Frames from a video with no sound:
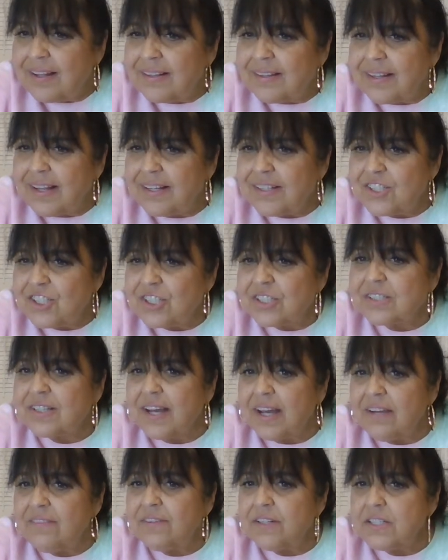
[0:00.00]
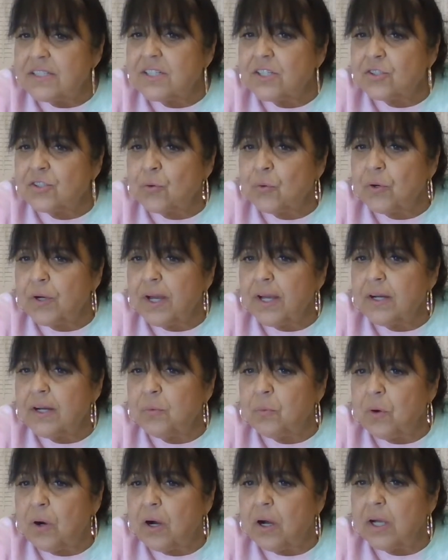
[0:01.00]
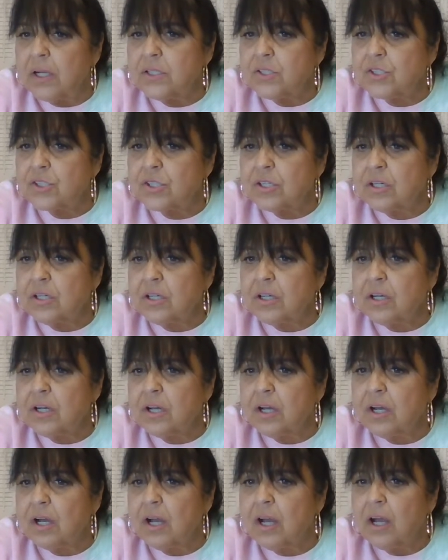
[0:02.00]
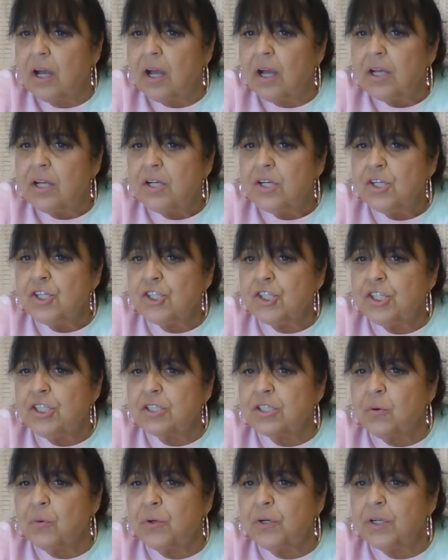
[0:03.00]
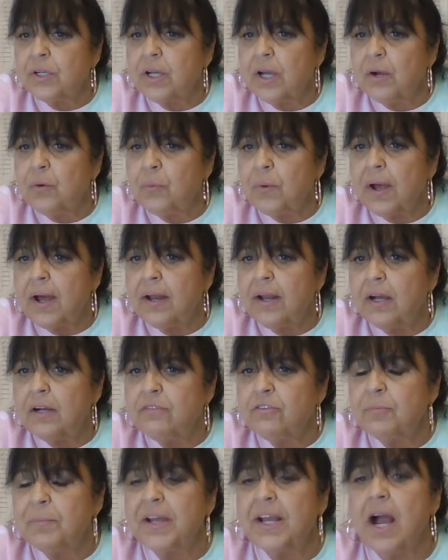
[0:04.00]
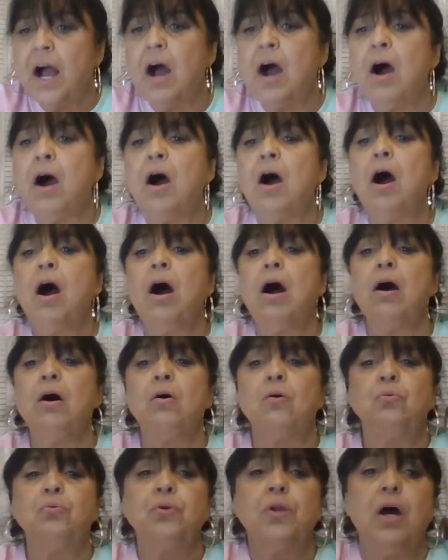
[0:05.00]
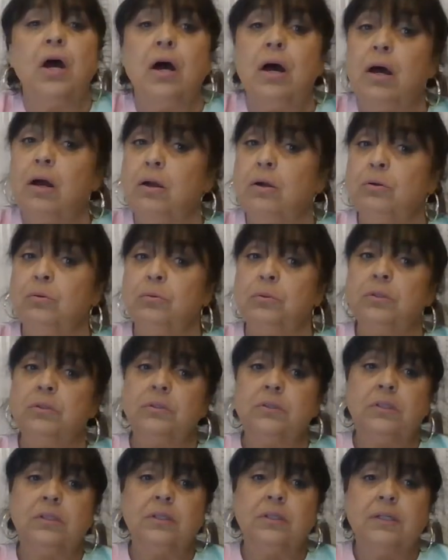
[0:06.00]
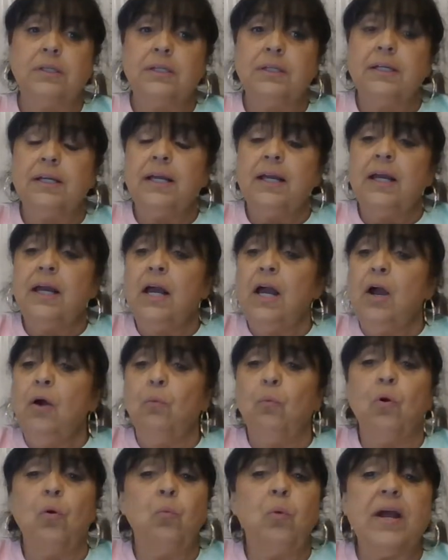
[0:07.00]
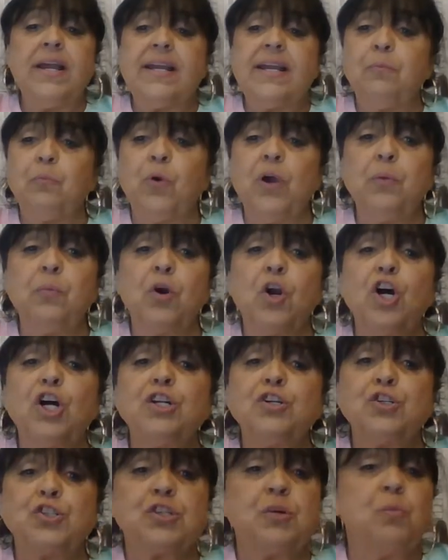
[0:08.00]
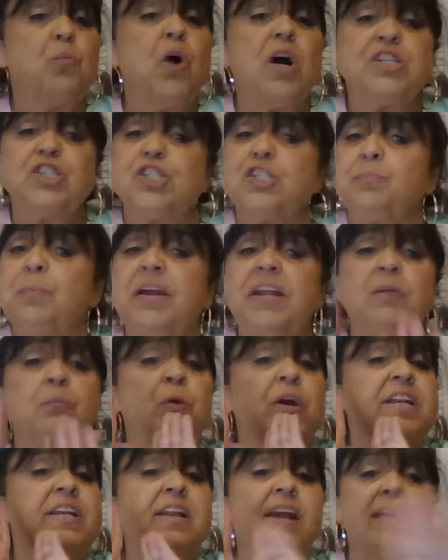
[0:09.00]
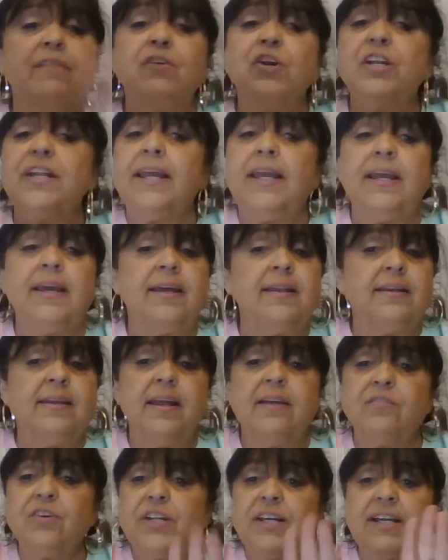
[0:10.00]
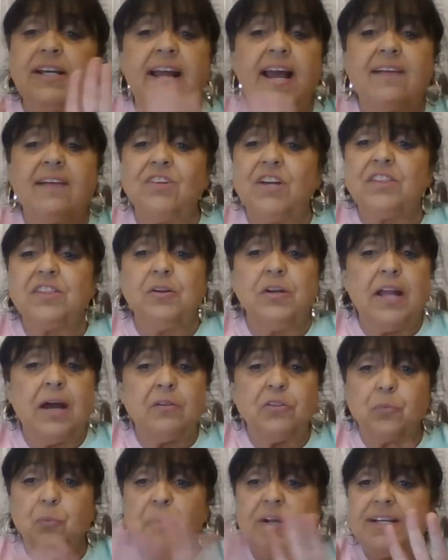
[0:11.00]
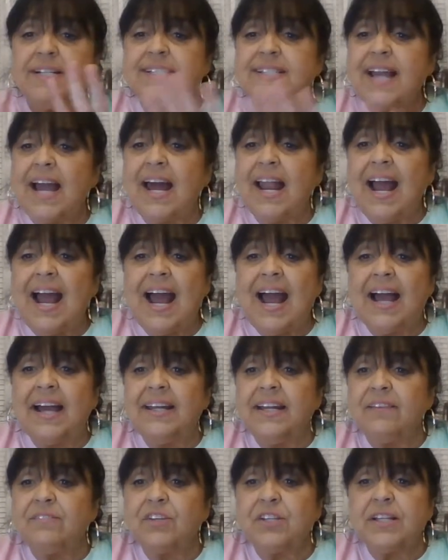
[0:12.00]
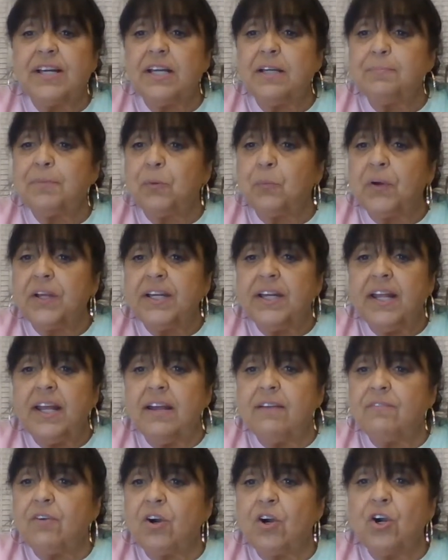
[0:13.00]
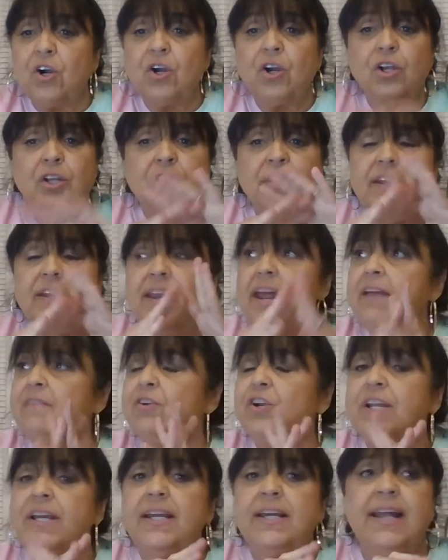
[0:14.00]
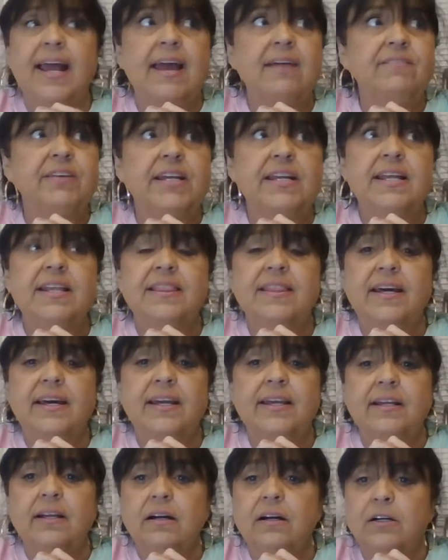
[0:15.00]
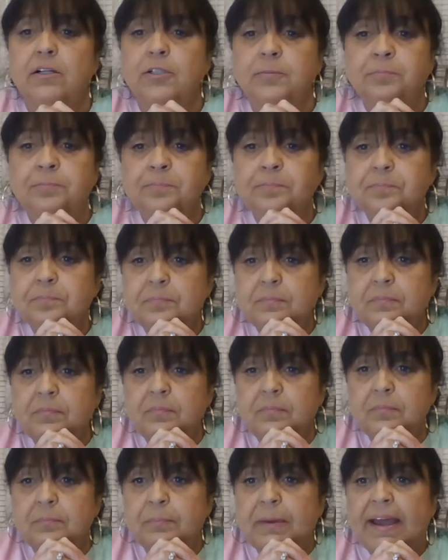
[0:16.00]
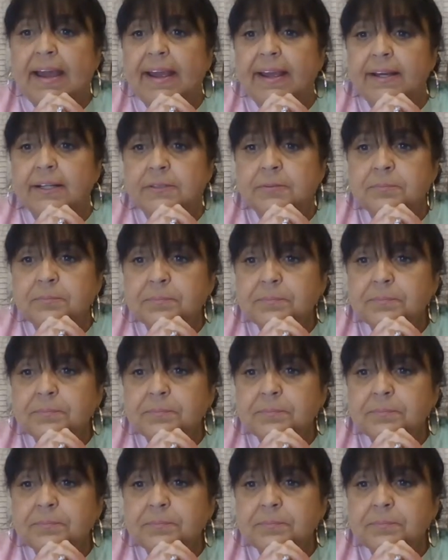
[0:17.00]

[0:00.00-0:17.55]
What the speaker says: They just gave us a tornado watch. She's going to go right over me. Oh, no. Well, we were under some watches, but we never did have nothing. Now the winds got high and everything, but we never did have anything bad.